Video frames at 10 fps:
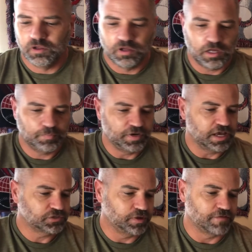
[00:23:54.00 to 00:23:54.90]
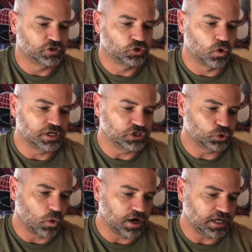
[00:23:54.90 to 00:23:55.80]
Up next, we have a
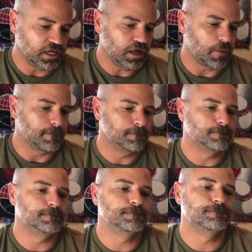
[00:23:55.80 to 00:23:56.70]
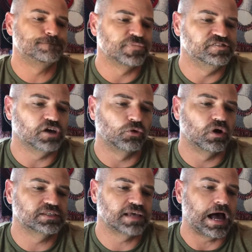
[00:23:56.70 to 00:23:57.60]
2020
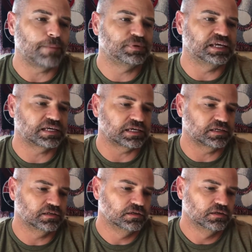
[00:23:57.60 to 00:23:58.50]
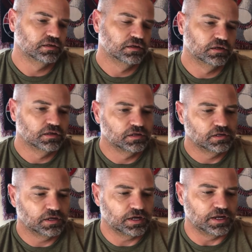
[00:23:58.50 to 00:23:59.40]
Donruss Optic,
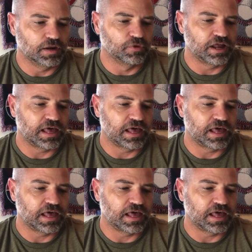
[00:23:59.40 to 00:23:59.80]
uh, numbered out